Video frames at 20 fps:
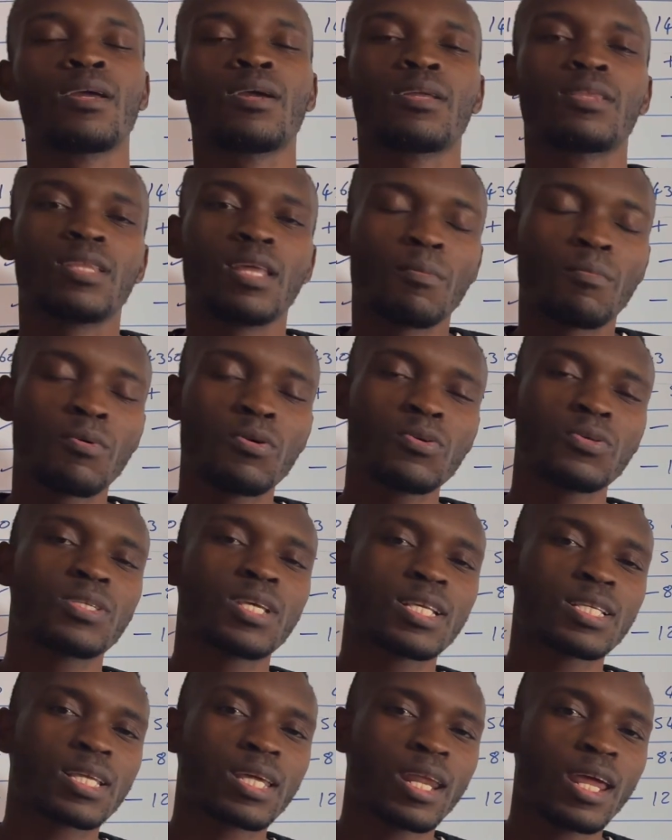The more you
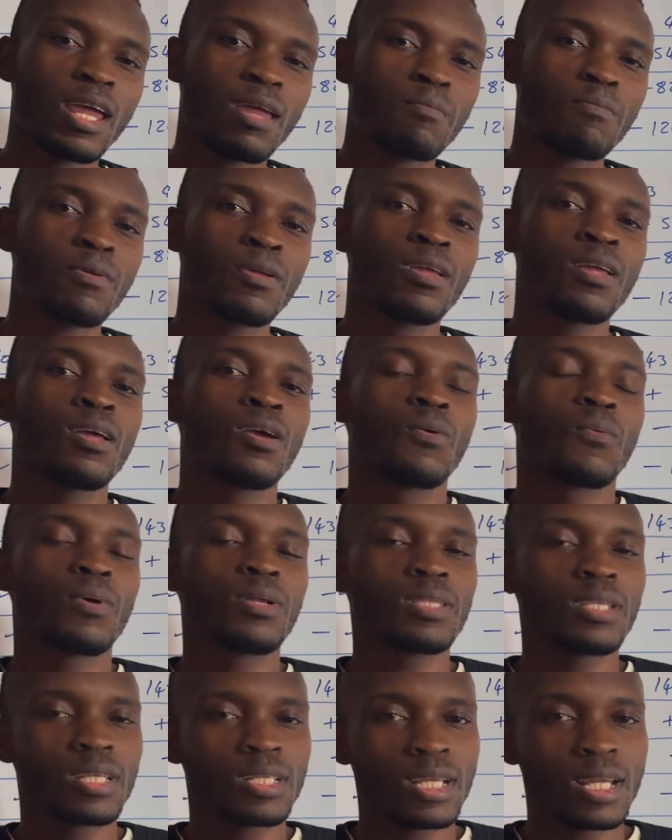subscribe, when
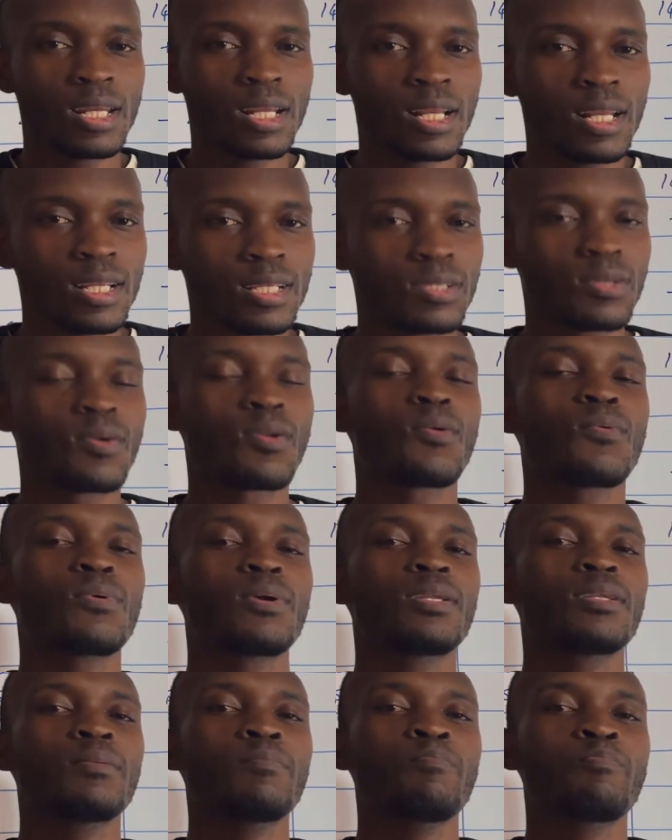the channel is
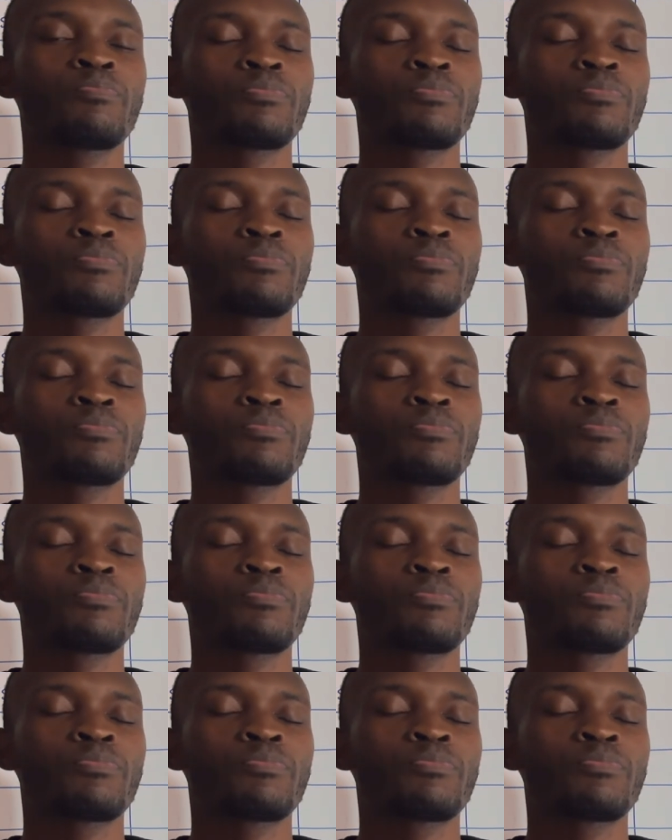growing,